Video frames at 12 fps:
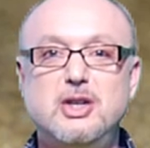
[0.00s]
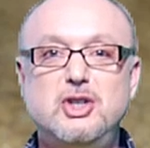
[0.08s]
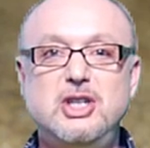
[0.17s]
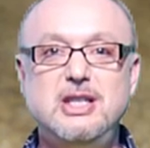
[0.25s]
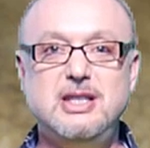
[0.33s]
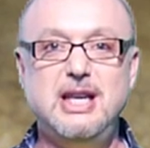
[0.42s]

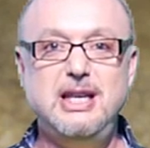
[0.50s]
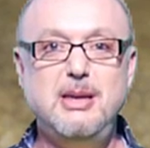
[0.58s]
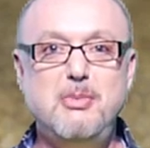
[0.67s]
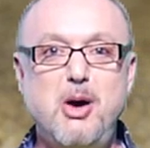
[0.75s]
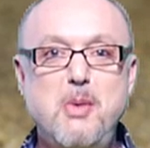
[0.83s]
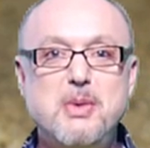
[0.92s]
She's in the
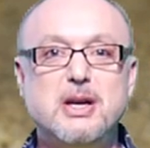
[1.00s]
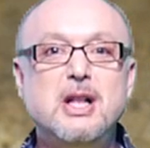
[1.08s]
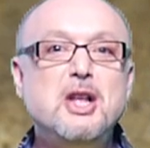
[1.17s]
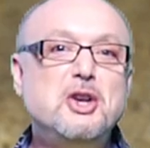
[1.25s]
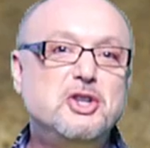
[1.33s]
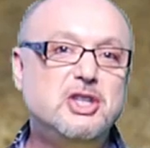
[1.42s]
moment.
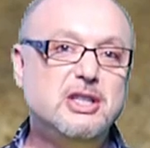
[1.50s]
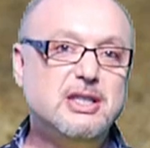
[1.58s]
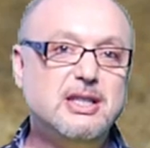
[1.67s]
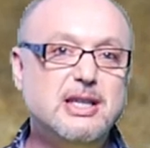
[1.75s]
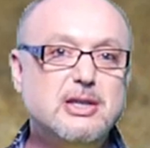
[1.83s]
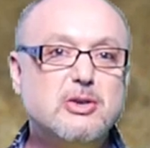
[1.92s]
She
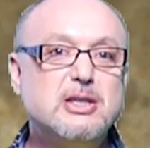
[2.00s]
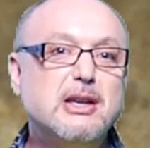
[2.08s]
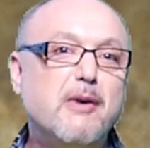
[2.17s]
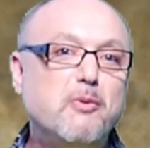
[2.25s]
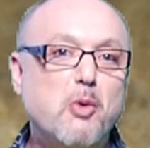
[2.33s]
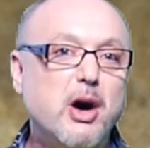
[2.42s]
sees
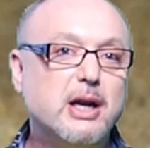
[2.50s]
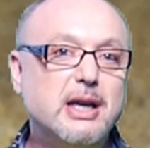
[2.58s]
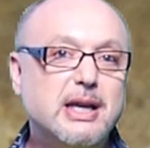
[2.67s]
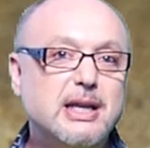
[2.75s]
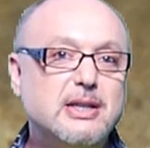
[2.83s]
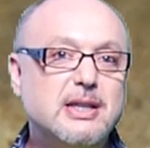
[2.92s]
herself
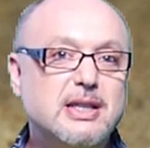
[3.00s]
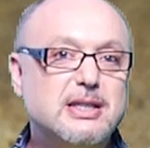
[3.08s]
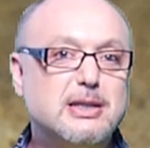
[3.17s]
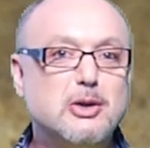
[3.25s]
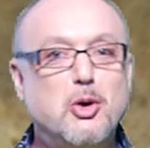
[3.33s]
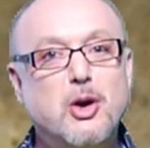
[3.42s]
walking into the
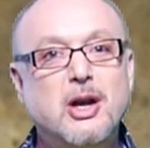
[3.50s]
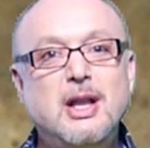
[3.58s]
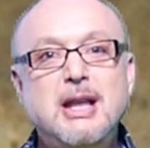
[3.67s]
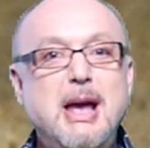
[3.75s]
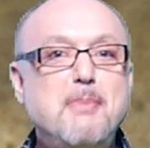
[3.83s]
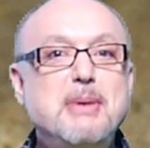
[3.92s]
store
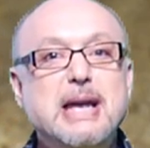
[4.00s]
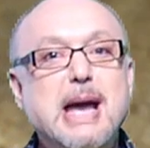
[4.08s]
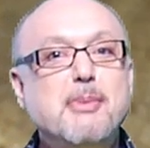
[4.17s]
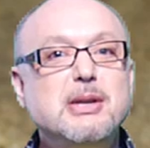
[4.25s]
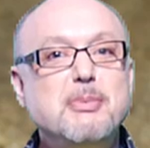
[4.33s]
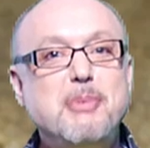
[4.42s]
and being
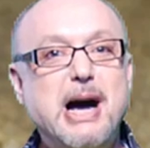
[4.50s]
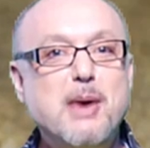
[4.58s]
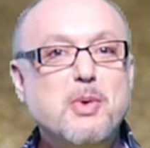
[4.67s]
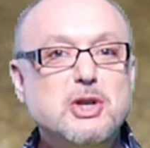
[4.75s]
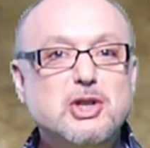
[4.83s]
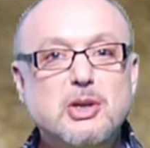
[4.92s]
able to buy
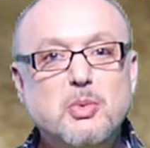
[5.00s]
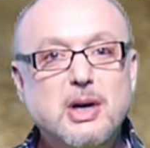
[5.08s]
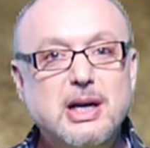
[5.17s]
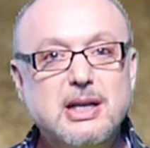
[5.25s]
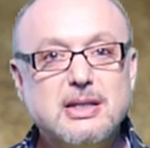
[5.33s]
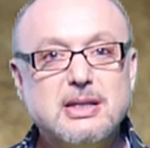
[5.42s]
what she
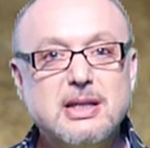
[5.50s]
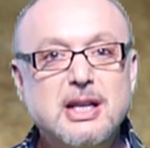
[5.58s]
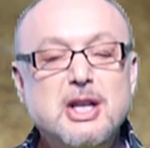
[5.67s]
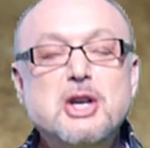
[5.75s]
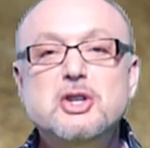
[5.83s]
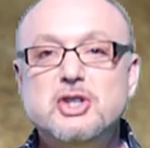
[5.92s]
wants.
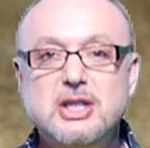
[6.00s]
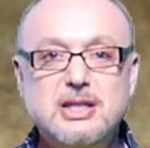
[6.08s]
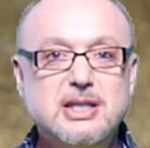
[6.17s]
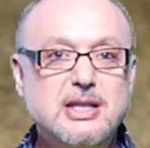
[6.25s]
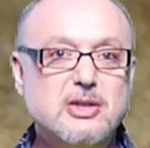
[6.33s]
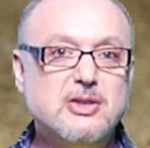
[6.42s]
She
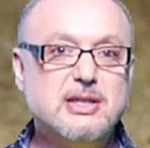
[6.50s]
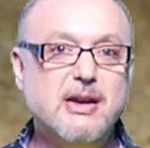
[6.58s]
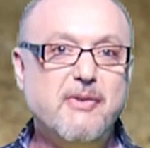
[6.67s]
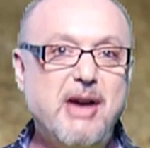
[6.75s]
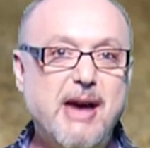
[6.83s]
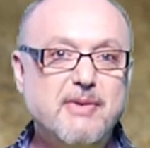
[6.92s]
sees
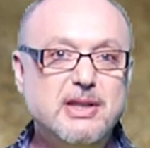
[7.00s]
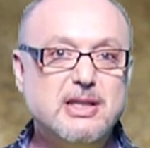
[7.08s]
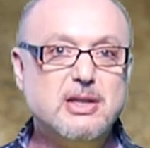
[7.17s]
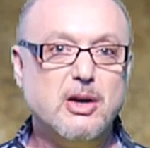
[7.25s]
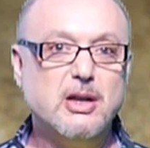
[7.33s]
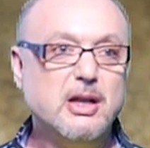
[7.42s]
herself having
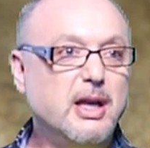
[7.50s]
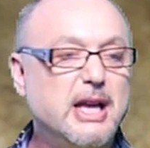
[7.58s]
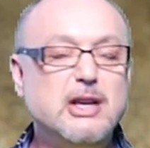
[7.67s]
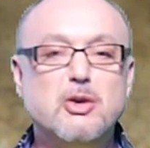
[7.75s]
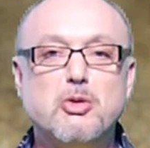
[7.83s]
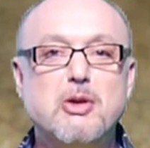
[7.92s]
this
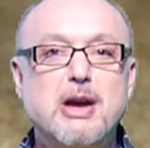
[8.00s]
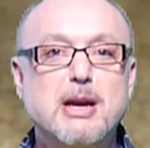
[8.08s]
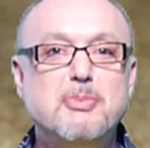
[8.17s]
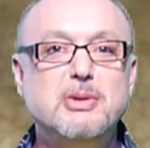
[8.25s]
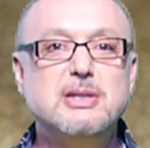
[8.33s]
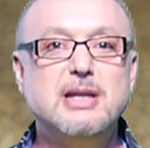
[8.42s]

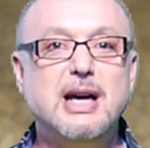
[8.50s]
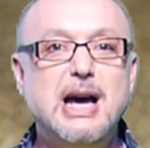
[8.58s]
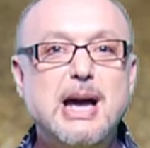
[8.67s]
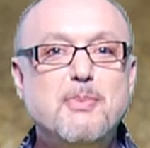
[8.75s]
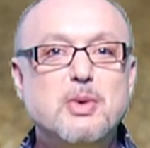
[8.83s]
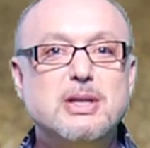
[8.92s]
incredible
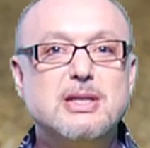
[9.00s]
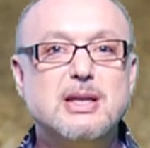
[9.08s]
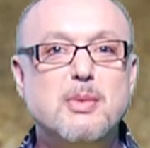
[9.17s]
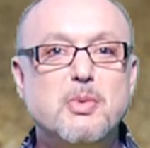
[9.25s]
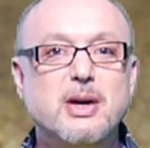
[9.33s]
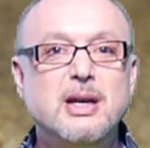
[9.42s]
time with
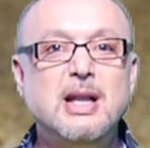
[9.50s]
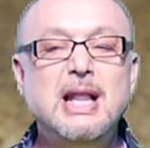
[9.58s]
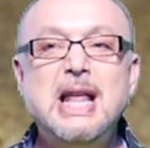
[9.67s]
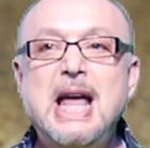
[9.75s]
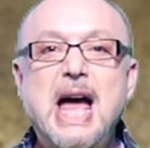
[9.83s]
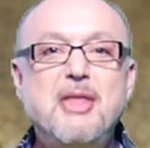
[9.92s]
someone
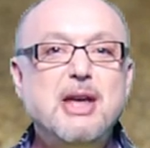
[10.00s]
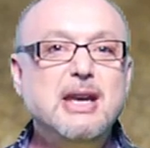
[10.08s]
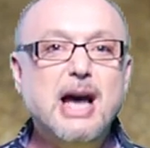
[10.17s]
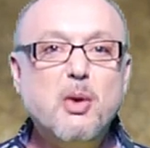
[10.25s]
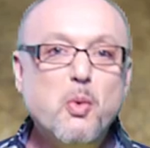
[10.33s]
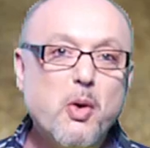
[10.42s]
and then
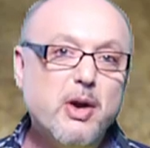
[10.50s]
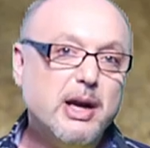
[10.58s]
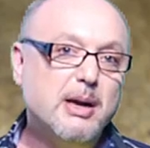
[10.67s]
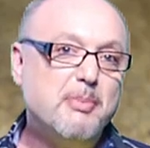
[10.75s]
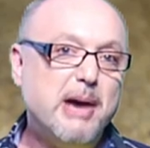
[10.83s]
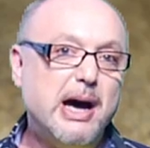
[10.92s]
not worrying
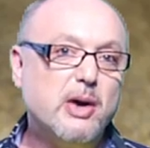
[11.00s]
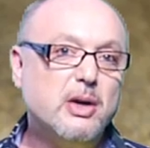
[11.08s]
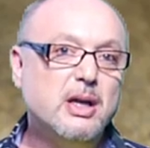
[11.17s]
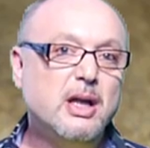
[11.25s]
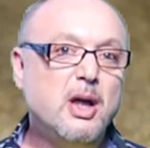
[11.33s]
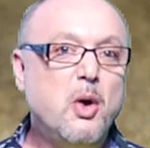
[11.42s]

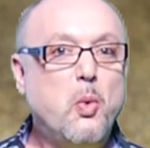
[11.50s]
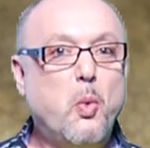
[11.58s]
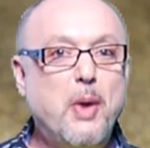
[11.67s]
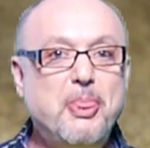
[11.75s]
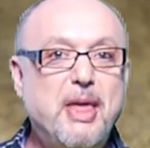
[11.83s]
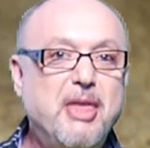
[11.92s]
about
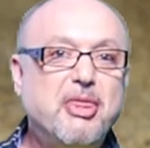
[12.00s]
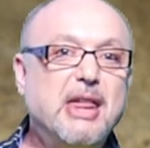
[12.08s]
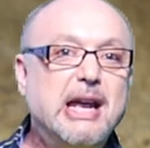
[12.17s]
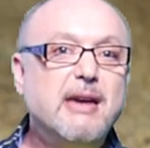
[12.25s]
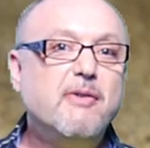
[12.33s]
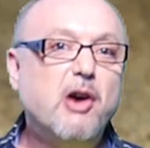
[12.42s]
what they
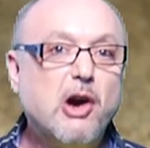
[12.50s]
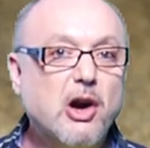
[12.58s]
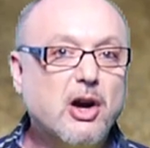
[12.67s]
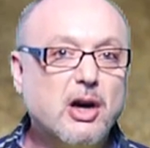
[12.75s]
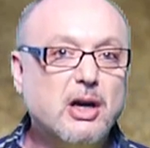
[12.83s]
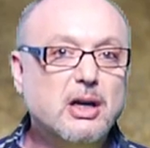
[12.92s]
think of
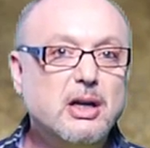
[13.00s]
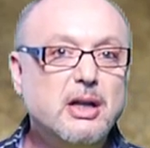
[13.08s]
her.